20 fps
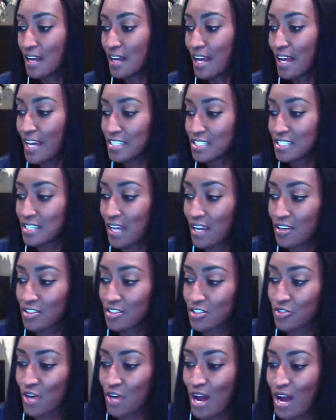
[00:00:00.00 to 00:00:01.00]
Educators
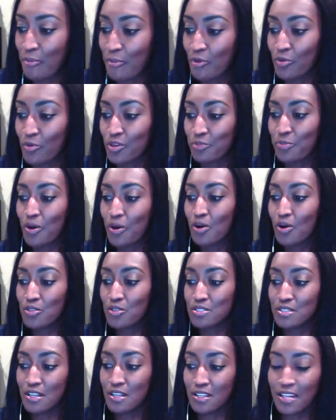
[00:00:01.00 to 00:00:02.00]
grapple with
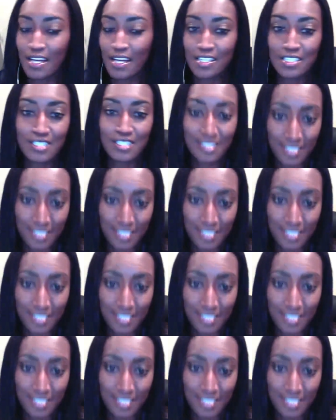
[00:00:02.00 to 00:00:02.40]
post-election